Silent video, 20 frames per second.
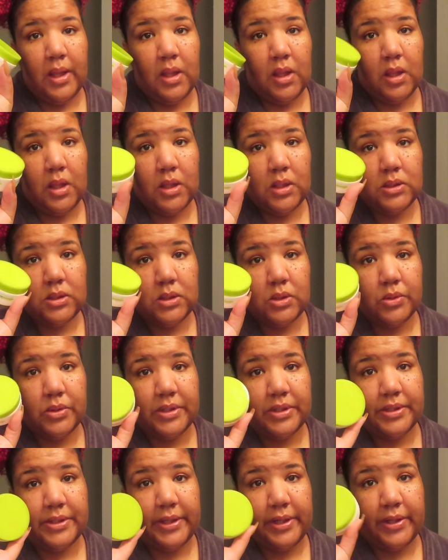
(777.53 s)
this little
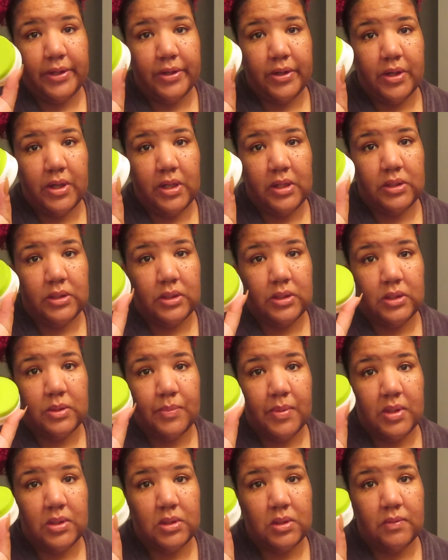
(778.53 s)
container is
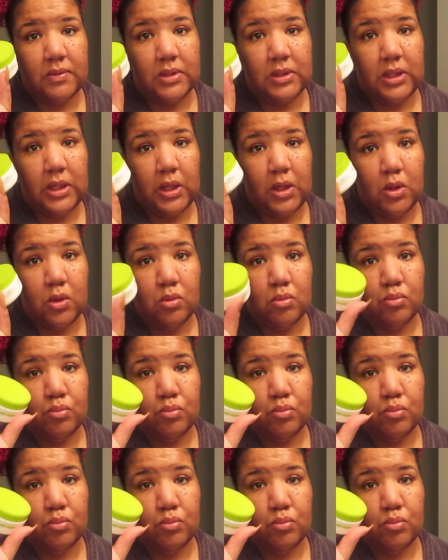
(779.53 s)
expensive as hell.